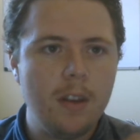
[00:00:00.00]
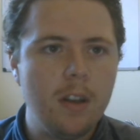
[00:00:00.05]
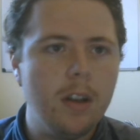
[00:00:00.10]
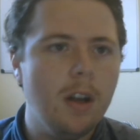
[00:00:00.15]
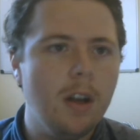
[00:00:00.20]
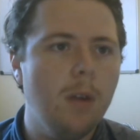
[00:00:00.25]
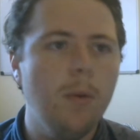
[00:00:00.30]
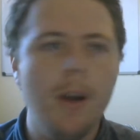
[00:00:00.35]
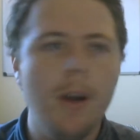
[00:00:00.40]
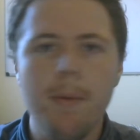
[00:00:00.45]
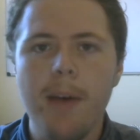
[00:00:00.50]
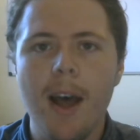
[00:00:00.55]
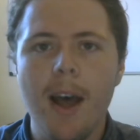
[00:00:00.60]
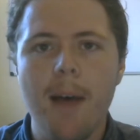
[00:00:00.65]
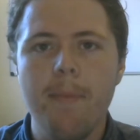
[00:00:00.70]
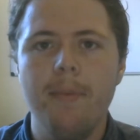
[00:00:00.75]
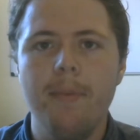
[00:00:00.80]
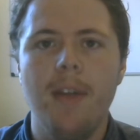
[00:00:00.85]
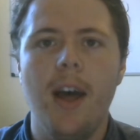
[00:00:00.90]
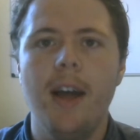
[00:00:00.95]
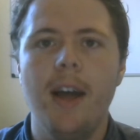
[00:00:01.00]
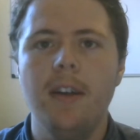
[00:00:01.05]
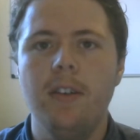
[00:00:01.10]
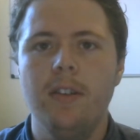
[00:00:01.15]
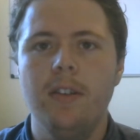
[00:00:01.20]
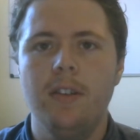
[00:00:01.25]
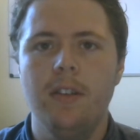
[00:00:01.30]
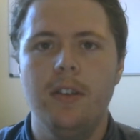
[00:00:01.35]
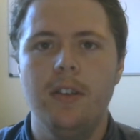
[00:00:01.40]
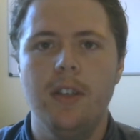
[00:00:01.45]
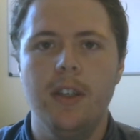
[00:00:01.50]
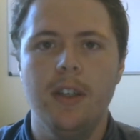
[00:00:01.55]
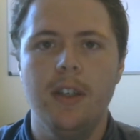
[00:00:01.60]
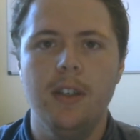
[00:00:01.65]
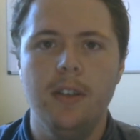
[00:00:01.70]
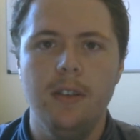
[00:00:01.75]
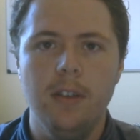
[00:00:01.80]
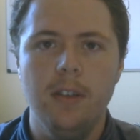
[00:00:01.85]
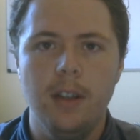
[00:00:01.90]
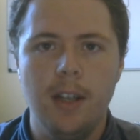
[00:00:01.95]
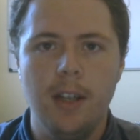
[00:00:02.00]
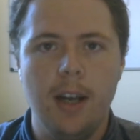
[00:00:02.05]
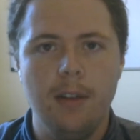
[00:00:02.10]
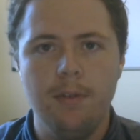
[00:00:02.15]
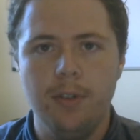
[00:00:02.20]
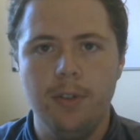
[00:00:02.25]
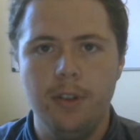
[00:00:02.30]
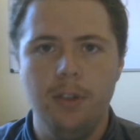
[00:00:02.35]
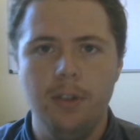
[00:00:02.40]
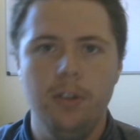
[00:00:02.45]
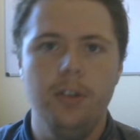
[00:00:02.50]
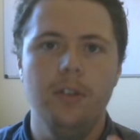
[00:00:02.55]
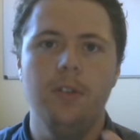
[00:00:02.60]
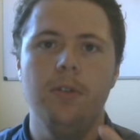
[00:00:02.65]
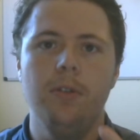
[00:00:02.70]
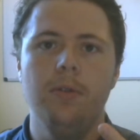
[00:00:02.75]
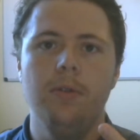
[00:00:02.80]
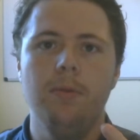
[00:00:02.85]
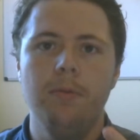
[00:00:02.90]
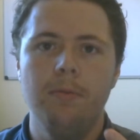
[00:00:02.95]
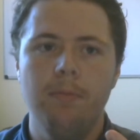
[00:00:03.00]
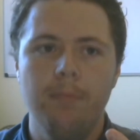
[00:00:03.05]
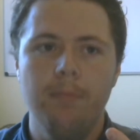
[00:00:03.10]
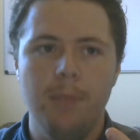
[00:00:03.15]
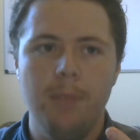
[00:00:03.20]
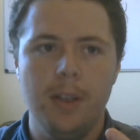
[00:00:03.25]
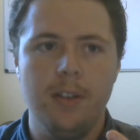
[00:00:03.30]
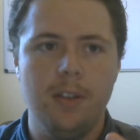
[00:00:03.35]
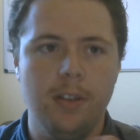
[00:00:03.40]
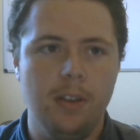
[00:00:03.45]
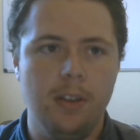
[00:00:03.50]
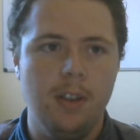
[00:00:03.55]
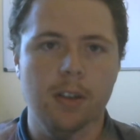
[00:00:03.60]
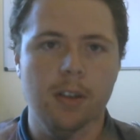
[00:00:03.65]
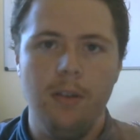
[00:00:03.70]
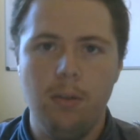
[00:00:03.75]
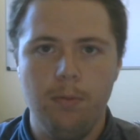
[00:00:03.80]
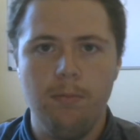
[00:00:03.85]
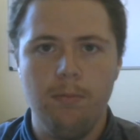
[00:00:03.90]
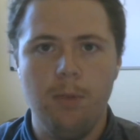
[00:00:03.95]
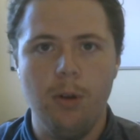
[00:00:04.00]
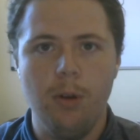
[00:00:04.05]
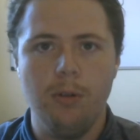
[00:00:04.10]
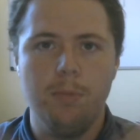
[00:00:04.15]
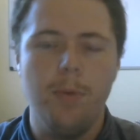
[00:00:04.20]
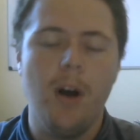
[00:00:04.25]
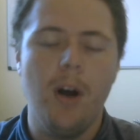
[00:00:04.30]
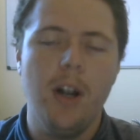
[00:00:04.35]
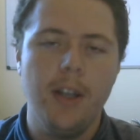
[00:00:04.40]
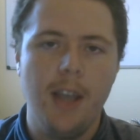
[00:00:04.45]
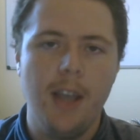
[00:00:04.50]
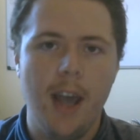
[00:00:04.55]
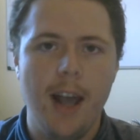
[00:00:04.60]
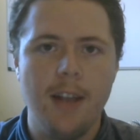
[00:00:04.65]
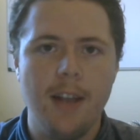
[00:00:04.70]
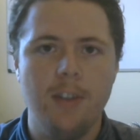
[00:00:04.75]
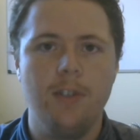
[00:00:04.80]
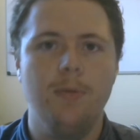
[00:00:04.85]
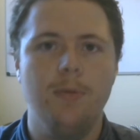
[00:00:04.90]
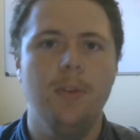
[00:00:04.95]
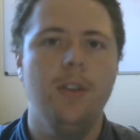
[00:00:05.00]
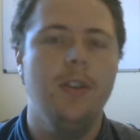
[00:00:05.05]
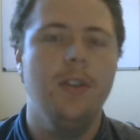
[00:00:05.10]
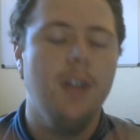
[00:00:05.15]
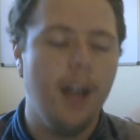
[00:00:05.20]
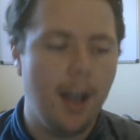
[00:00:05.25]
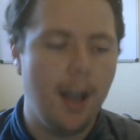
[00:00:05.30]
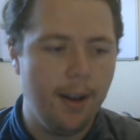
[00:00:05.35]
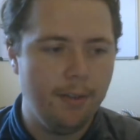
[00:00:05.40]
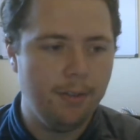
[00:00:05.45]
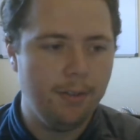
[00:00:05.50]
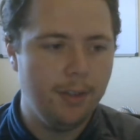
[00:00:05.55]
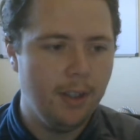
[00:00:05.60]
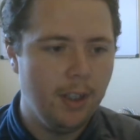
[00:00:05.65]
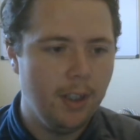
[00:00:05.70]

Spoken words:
web app that allowed for you to do basically host podcasts where you could have